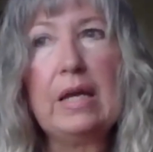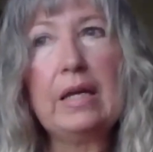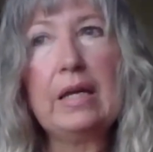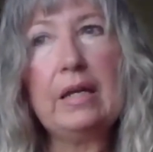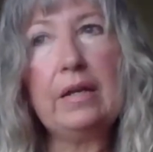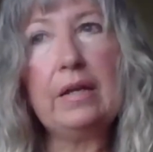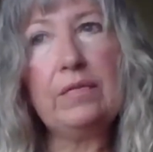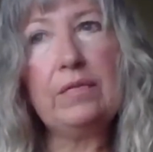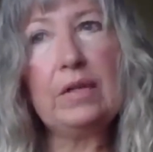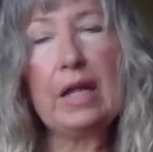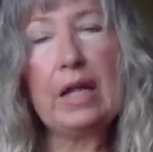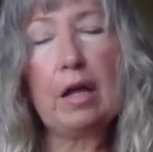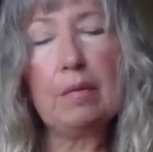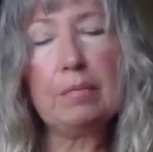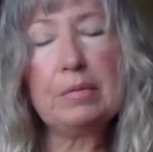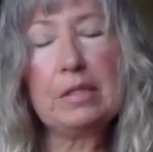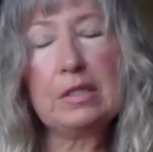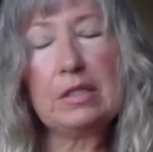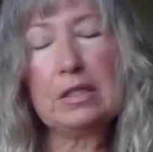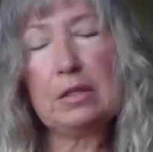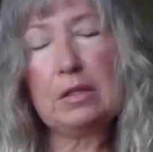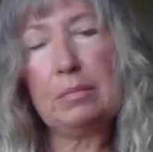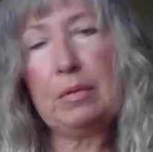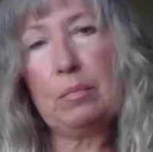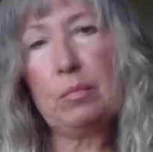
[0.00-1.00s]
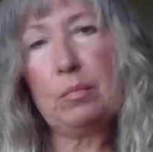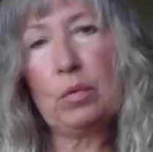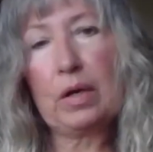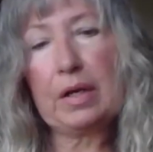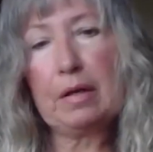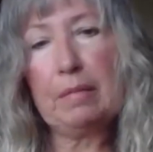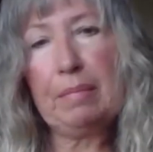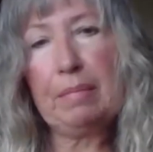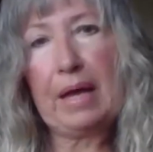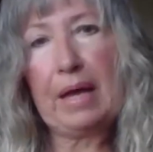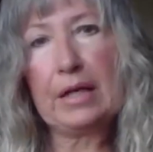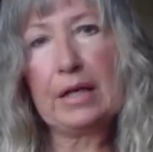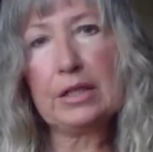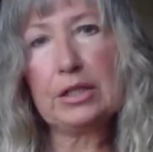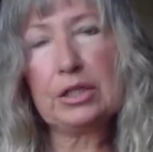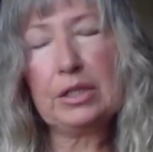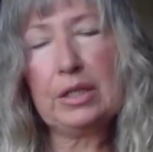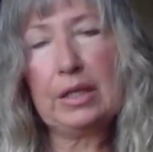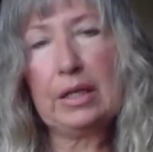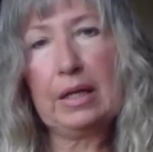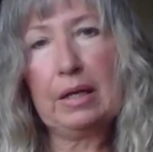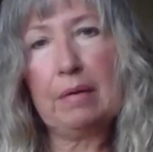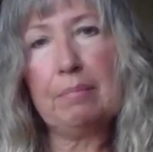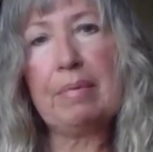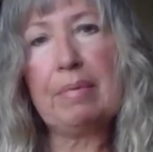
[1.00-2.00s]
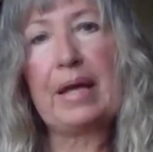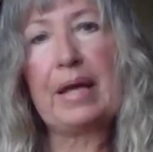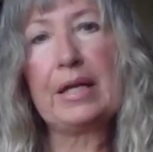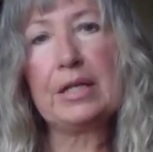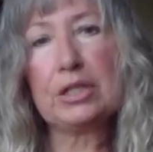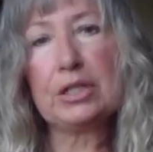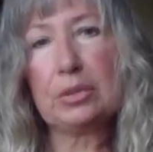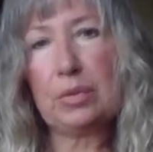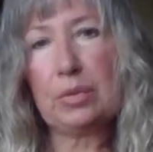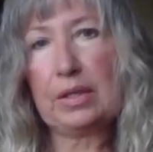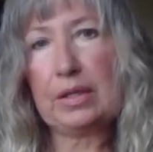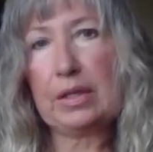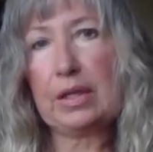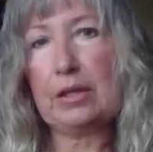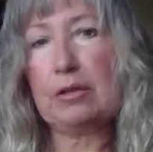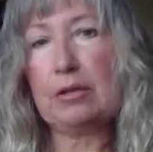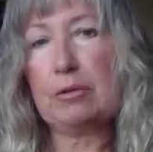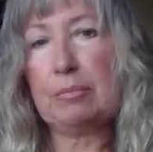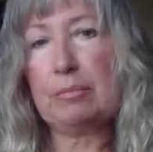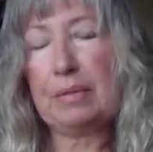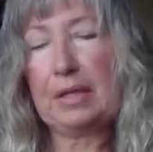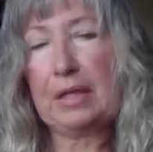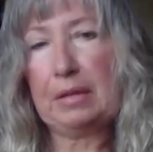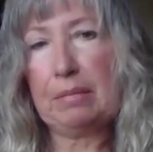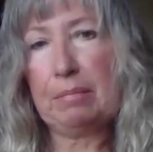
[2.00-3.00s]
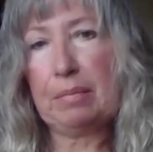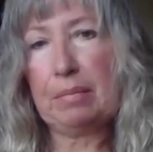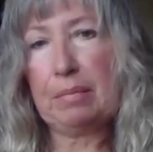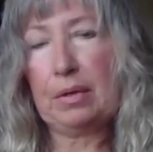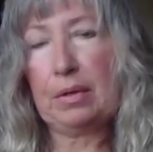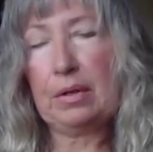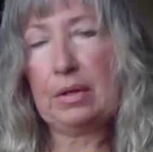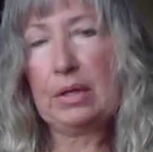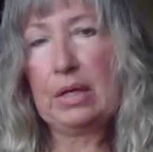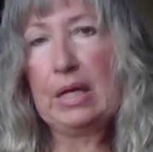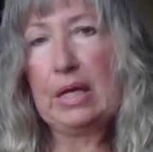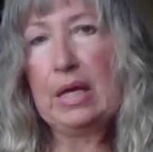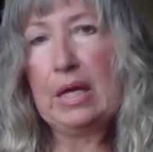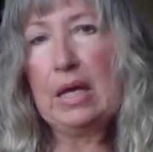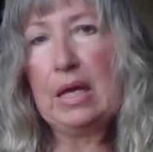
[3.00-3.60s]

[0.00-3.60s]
It even helps us to be more compassionate and patient with other people.